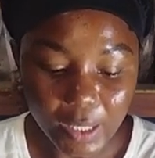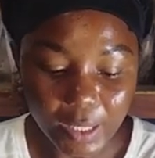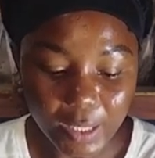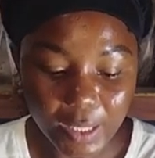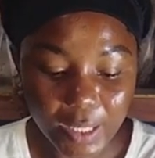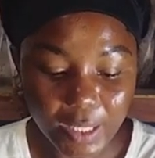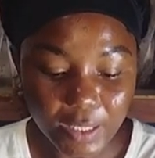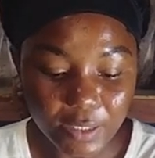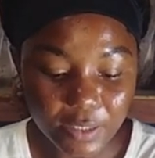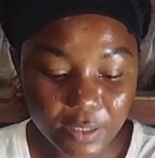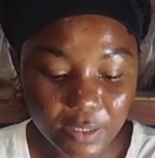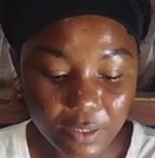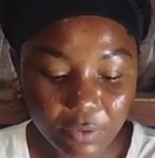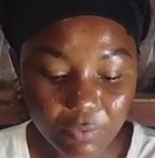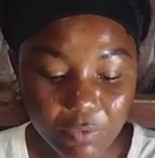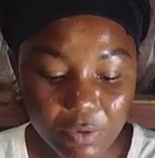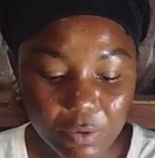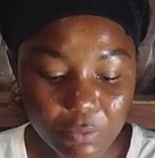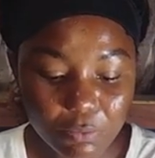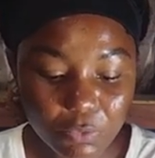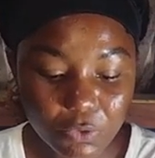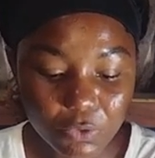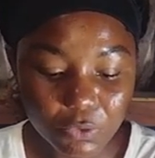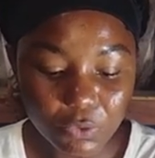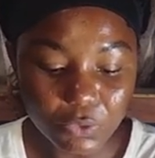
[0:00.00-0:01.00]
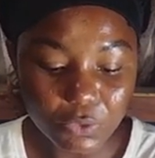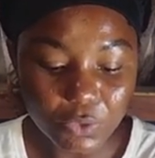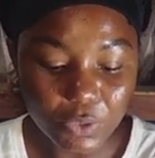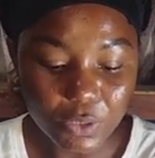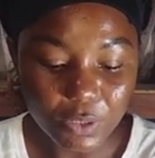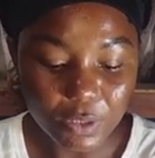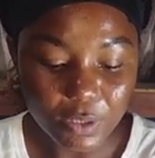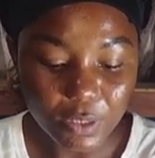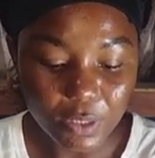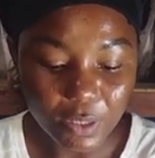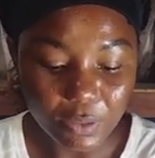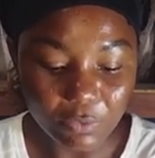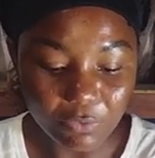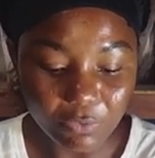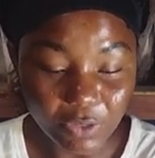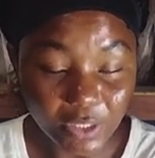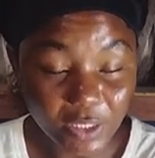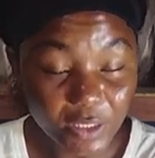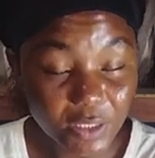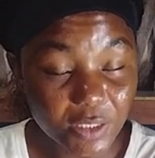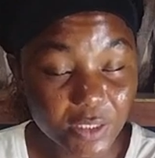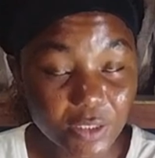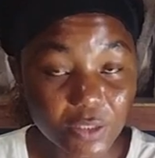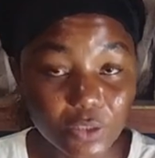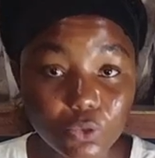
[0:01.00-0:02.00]
Glycerin
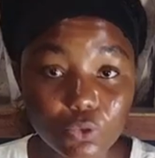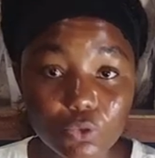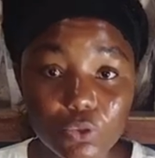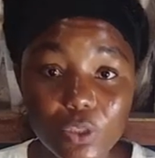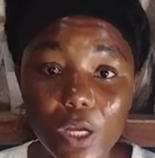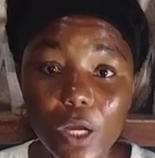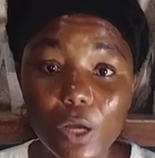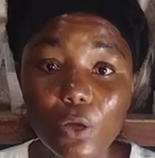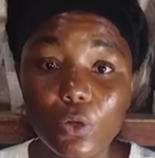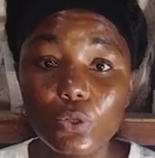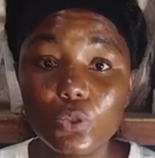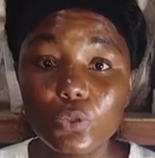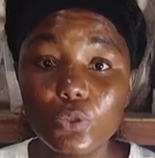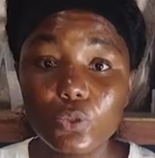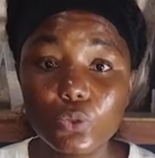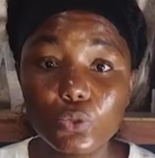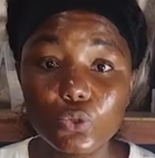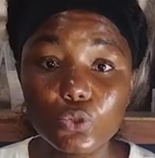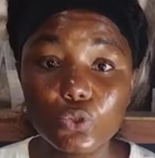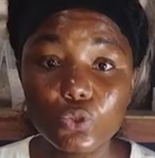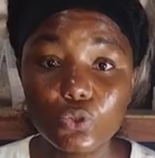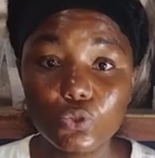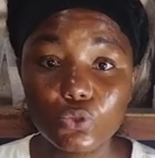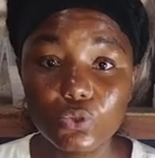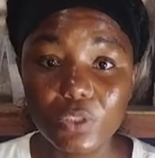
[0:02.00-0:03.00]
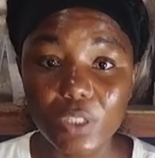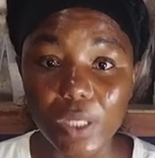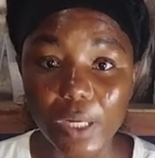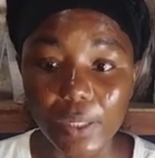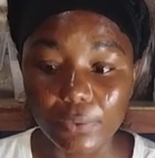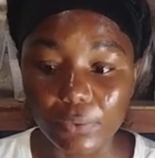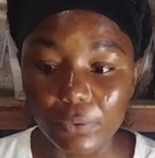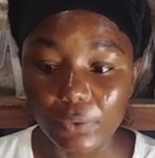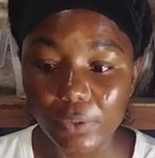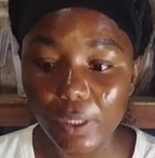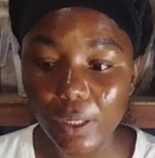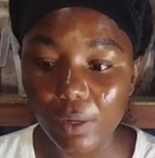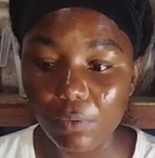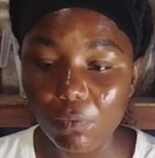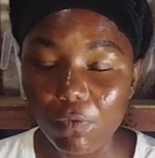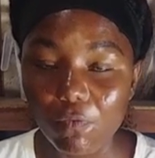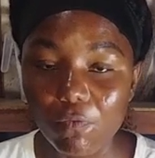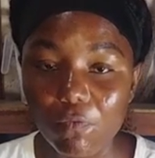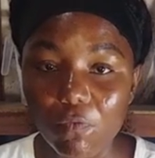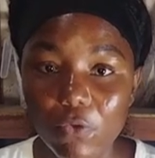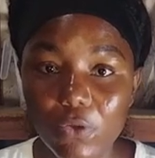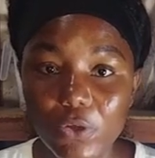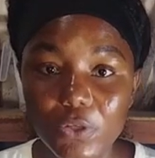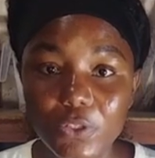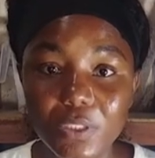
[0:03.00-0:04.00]
monostearate, you can also choose another one.
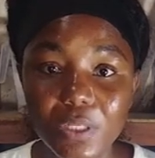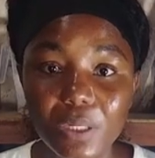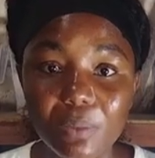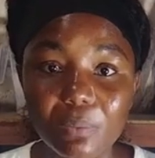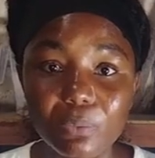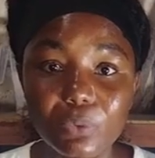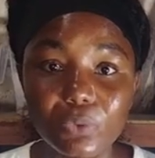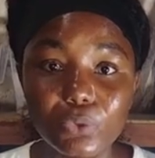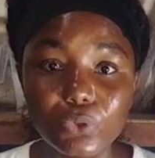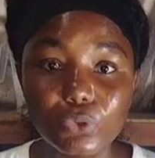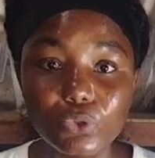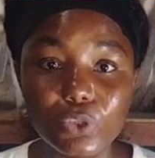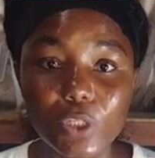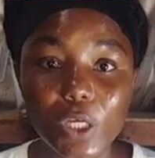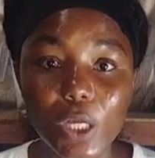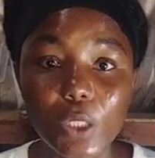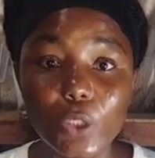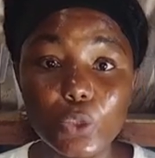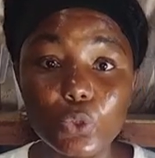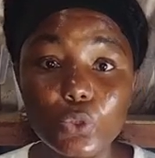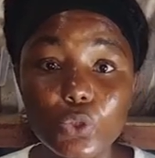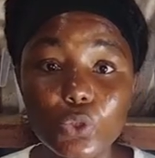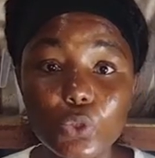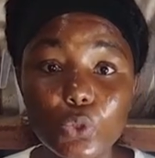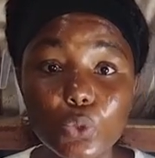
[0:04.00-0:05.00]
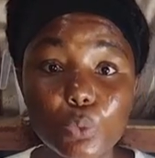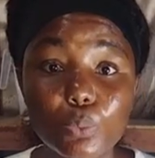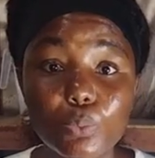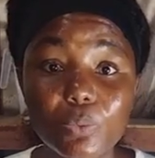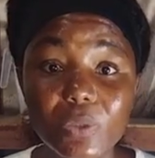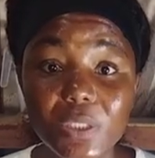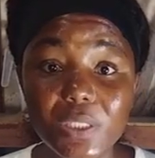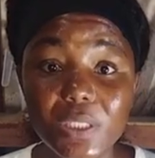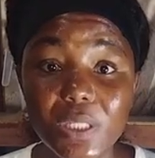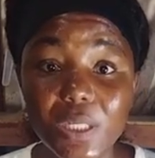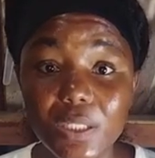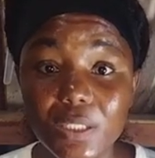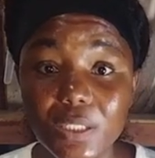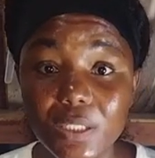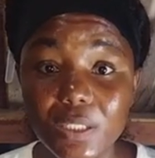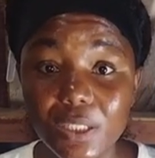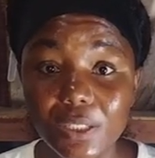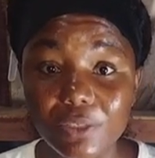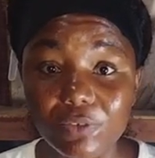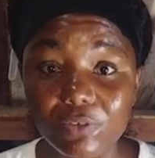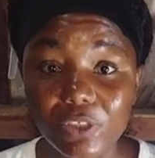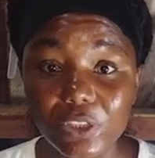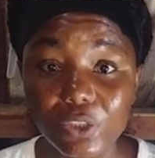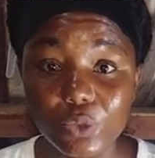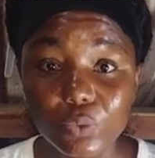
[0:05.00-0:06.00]
For example, you can use sorbitol
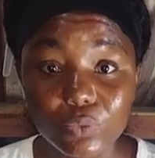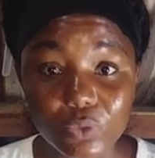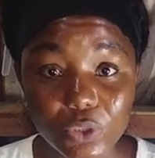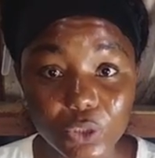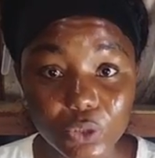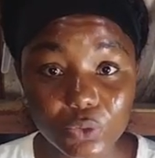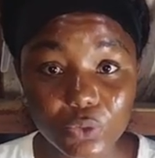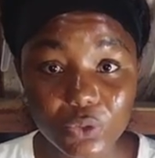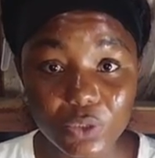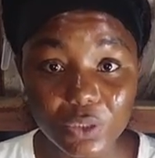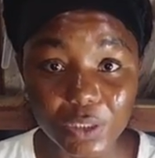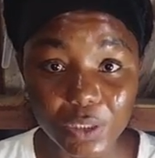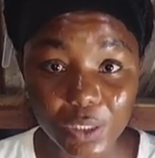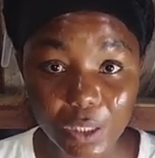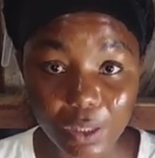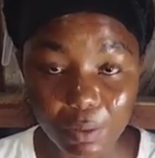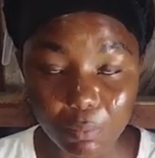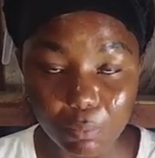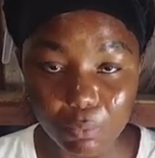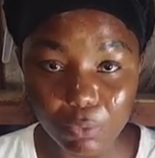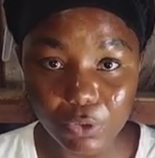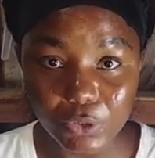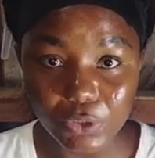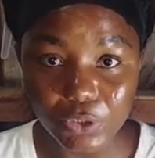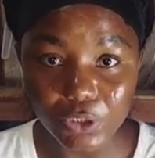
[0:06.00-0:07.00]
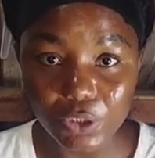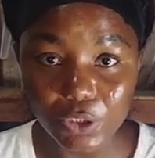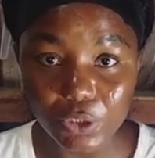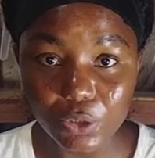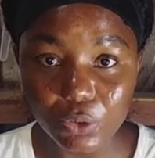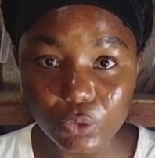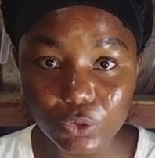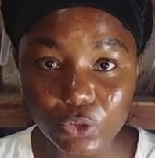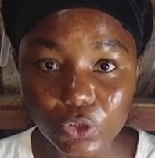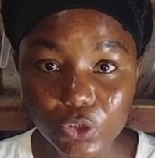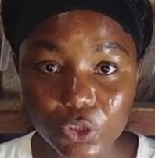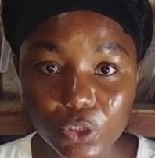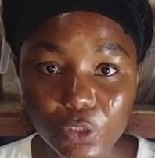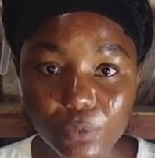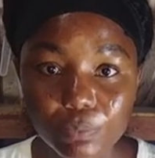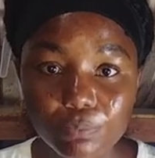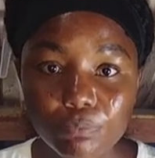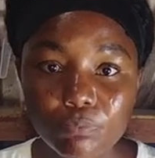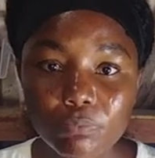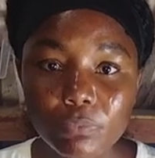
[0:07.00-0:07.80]
stearate we use in our body lotion.